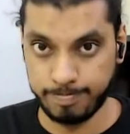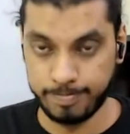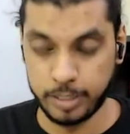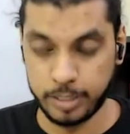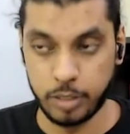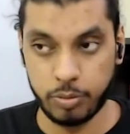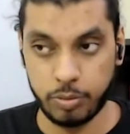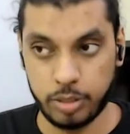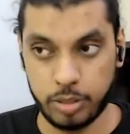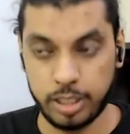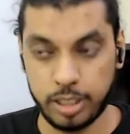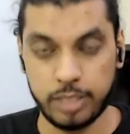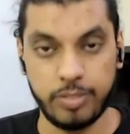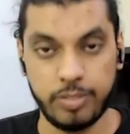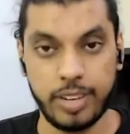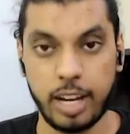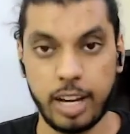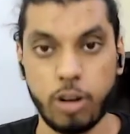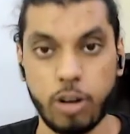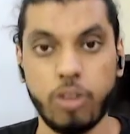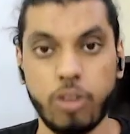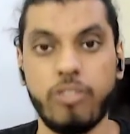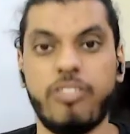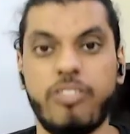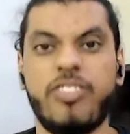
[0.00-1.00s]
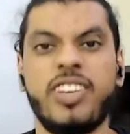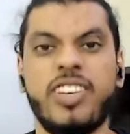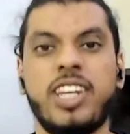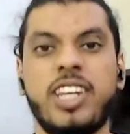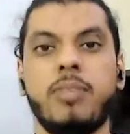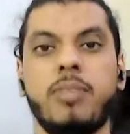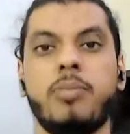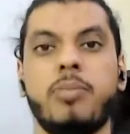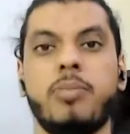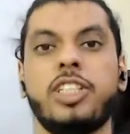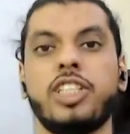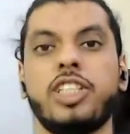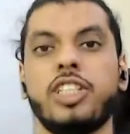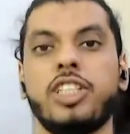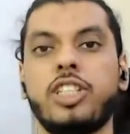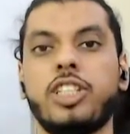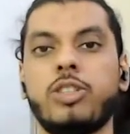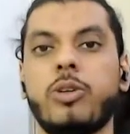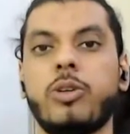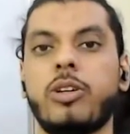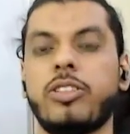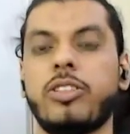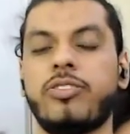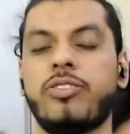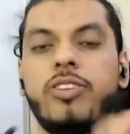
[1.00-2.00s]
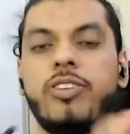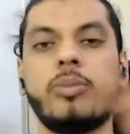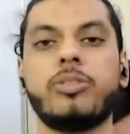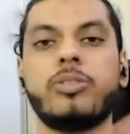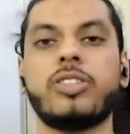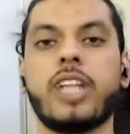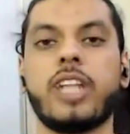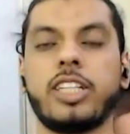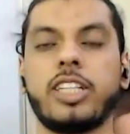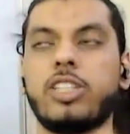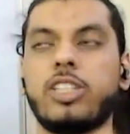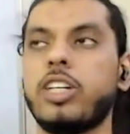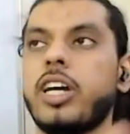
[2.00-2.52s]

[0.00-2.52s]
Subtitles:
We are going very basic. This is from scratch.